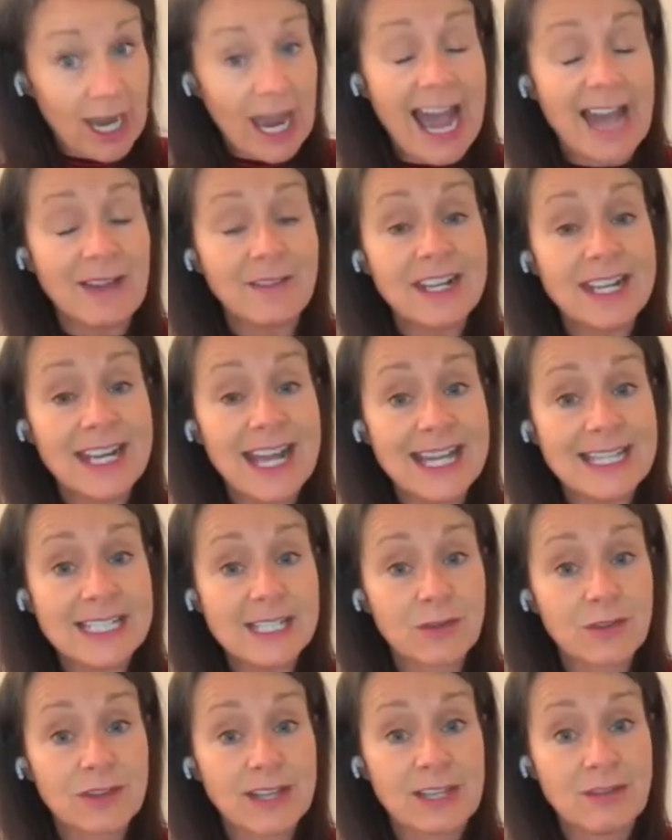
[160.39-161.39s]
having an
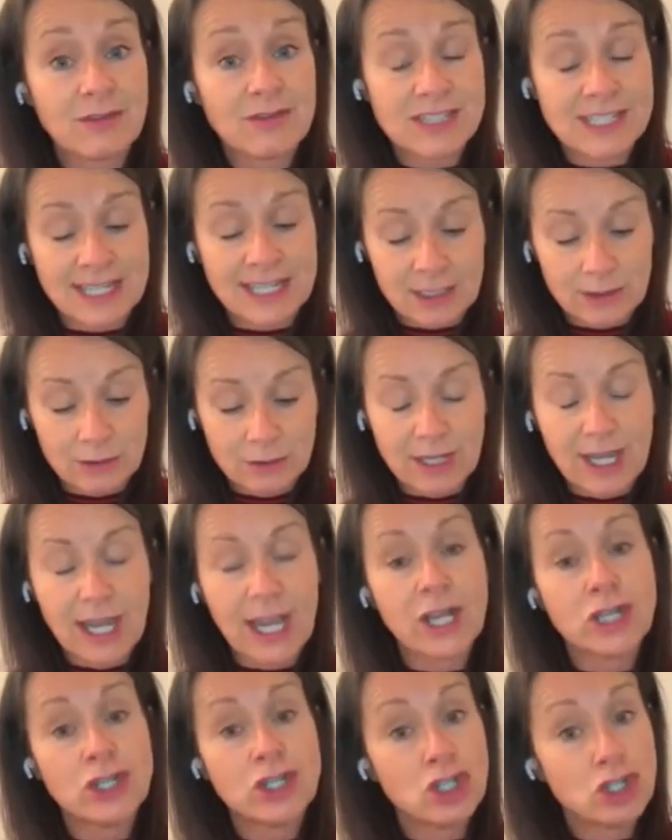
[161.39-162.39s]
active lifestyle,
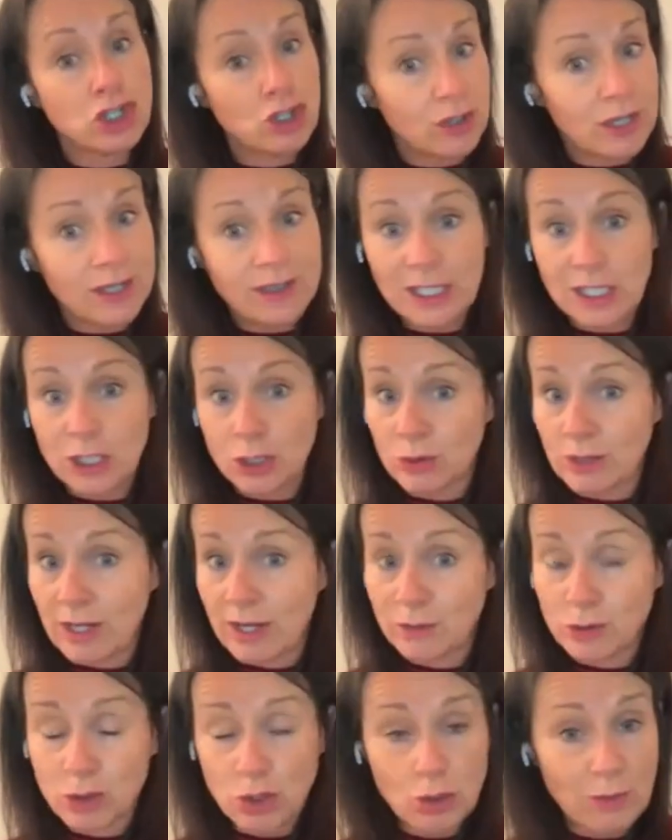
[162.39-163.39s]
ensuring that you don't
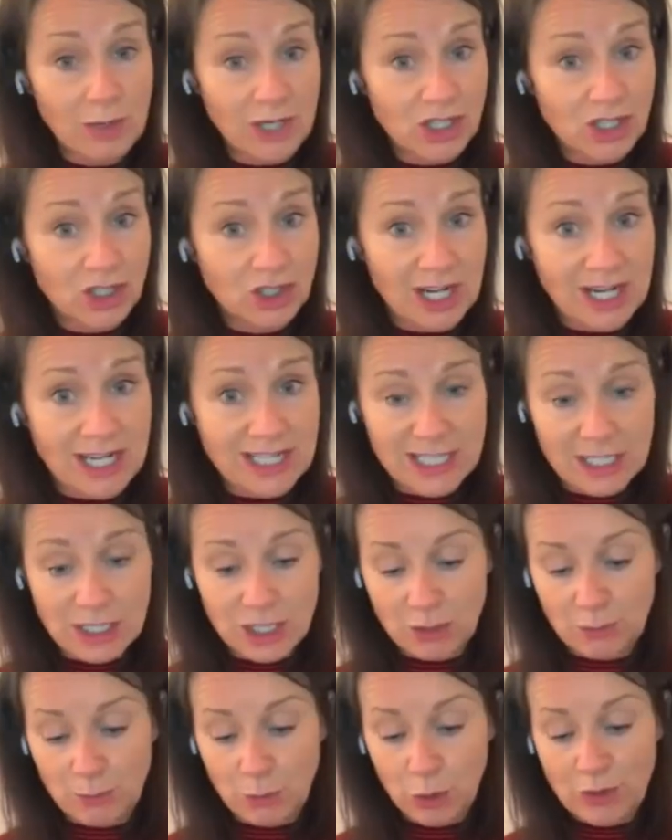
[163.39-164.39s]
have too much stress
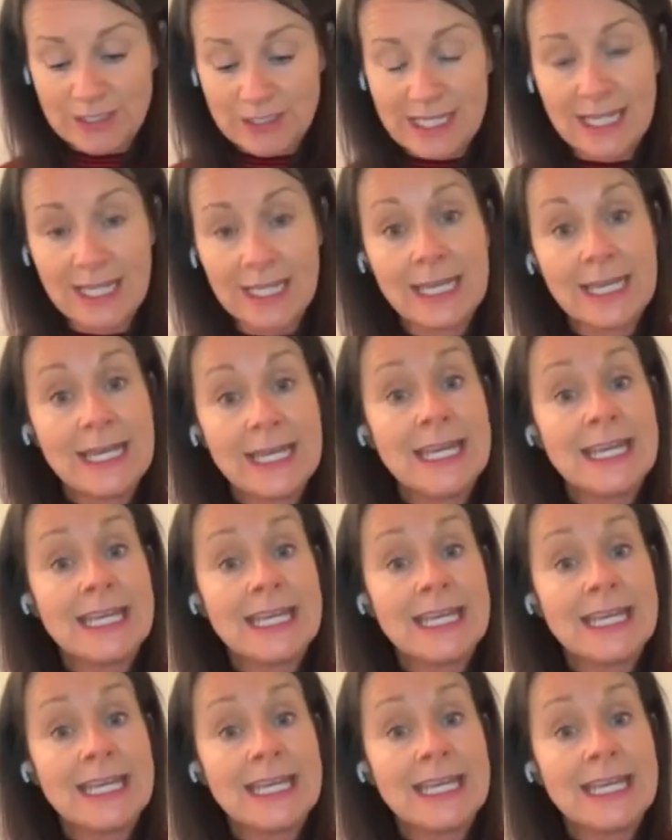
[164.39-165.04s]
in your body,